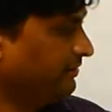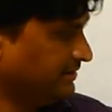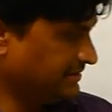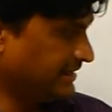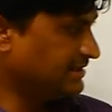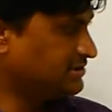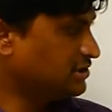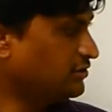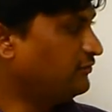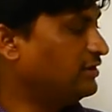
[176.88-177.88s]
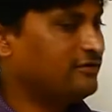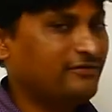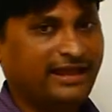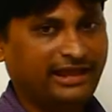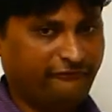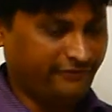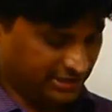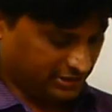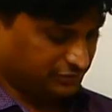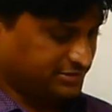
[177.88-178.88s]
The second stage of larva,
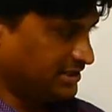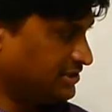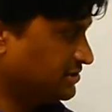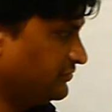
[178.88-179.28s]
infective stage is